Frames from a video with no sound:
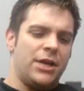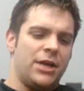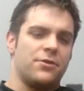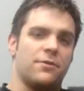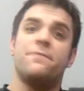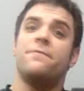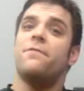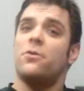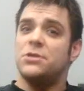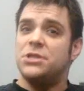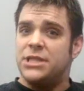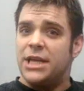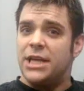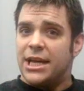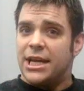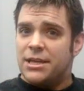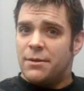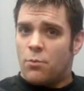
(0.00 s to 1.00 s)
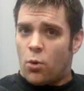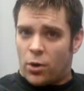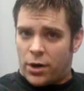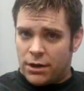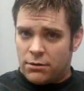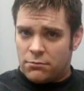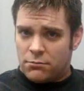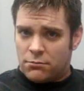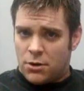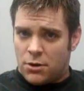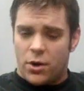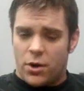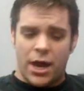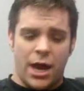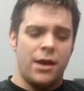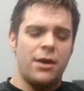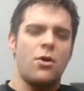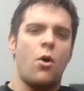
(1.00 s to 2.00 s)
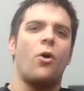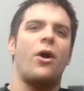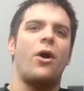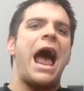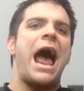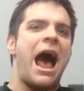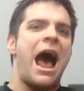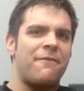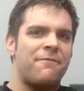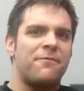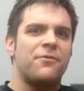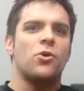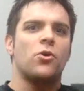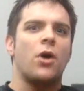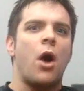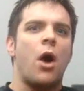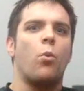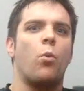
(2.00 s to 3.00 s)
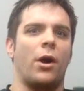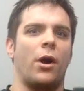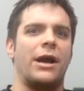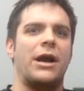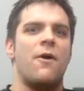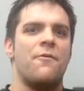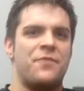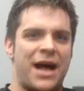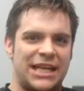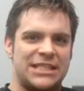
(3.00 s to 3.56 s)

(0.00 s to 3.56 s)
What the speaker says: Either first thing in the morning, okay, or after a workout.